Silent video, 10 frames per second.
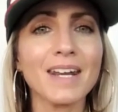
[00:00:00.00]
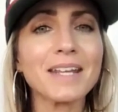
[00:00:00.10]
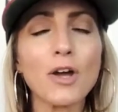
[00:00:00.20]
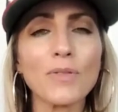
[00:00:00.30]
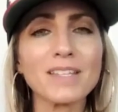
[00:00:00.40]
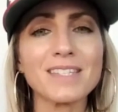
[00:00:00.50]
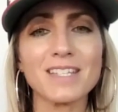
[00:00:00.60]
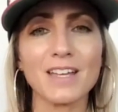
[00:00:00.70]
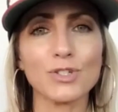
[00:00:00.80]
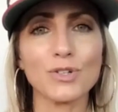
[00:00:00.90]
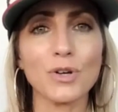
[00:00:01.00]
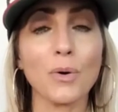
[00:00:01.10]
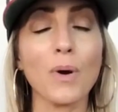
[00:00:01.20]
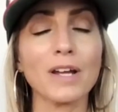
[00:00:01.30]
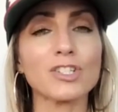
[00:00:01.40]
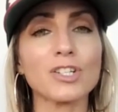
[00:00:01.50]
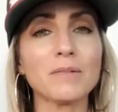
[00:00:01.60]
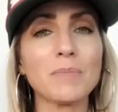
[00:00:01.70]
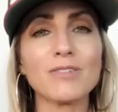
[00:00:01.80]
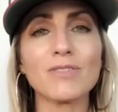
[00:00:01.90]
And I know that's a yes or no
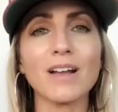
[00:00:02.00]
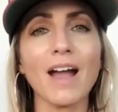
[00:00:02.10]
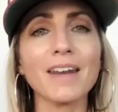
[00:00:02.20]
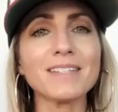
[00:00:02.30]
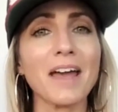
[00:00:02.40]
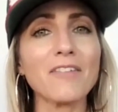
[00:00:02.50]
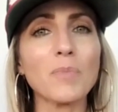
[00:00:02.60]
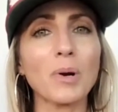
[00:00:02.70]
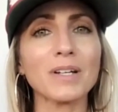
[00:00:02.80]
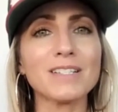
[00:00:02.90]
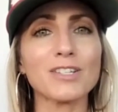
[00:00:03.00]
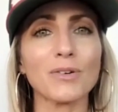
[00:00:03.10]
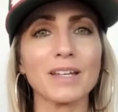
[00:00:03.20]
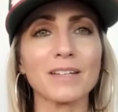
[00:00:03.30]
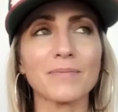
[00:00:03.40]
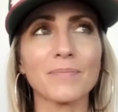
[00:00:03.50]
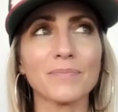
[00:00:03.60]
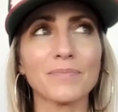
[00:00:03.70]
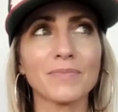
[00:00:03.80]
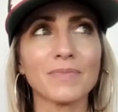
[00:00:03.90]
question, but you can kind of dive more into it.
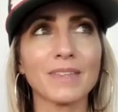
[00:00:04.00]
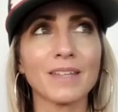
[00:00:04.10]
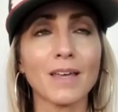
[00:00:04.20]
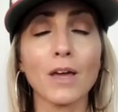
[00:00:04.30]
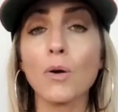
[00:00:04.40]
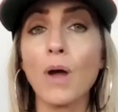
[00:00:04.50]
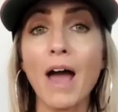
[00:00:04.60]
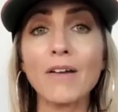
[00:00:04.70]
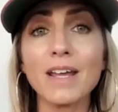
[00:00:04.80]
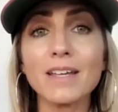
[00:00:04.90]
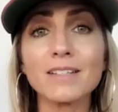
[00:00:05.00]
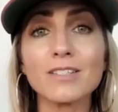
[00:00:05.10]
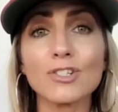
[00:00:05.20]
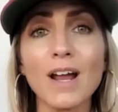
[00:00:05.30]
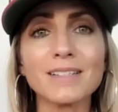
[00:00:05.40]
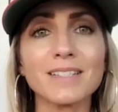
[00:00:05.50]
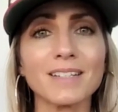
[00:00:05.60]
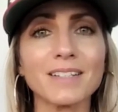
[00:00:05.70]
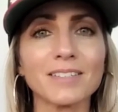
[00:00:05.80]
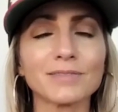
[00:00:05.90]
How did I get
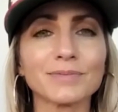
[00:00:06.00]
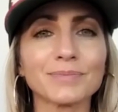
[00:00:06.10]
distracted?